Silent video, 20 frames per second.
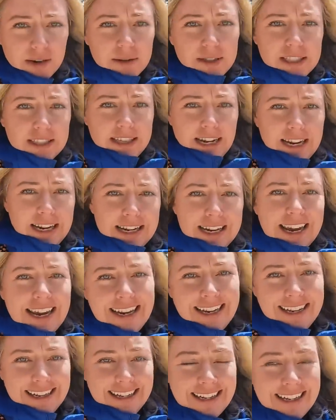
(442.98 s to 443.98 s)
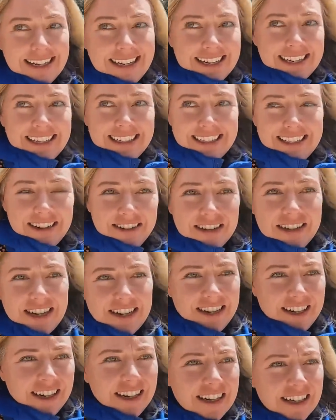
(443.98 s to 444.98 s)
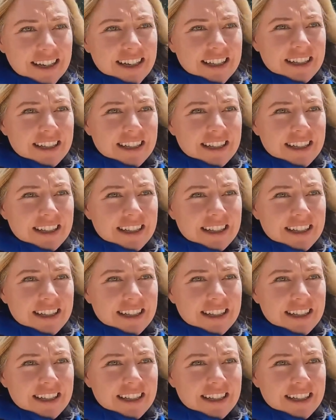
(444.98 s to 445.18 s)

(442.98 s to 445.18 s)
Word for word: I was staying down here.